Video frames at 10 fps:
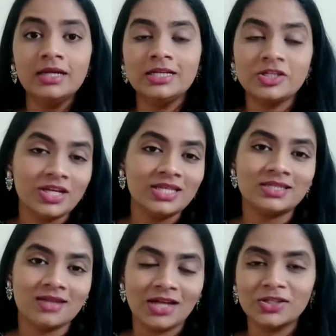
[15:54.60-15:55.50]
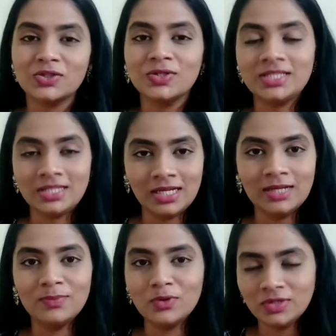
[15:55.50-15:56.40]
she starts to
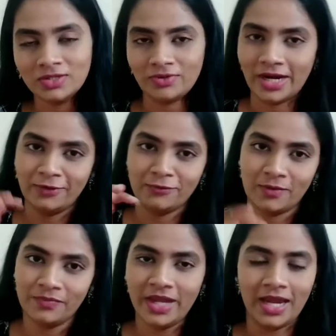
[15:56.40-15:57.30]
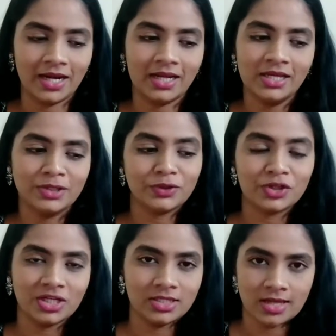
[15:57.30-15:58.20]
steal books right from there. So
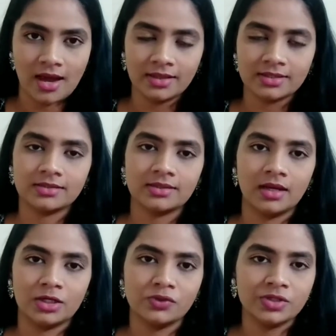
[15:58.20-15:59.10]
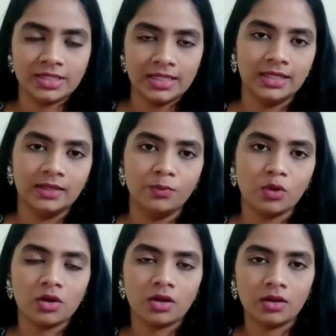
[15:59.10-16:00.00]
she starts to steal a book